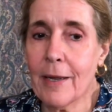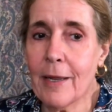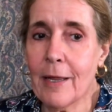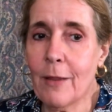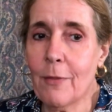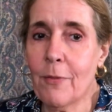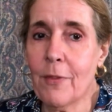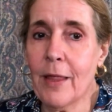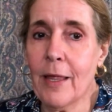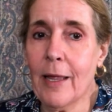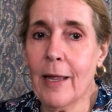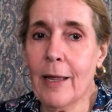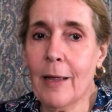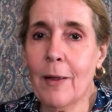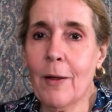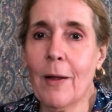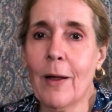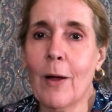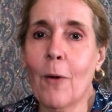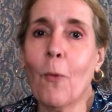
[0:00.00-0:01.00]
in the
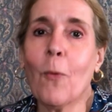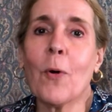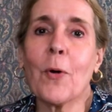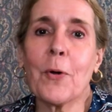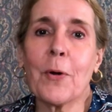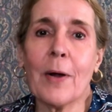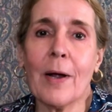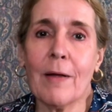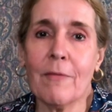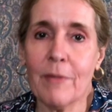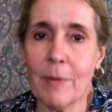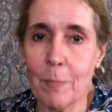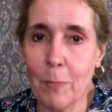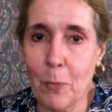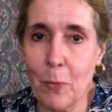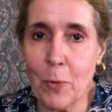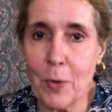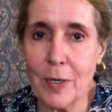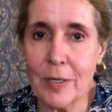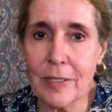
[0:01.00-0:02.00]
order of
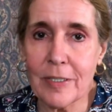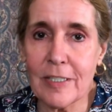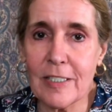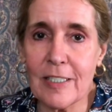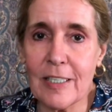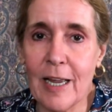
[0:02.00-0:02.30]
importance.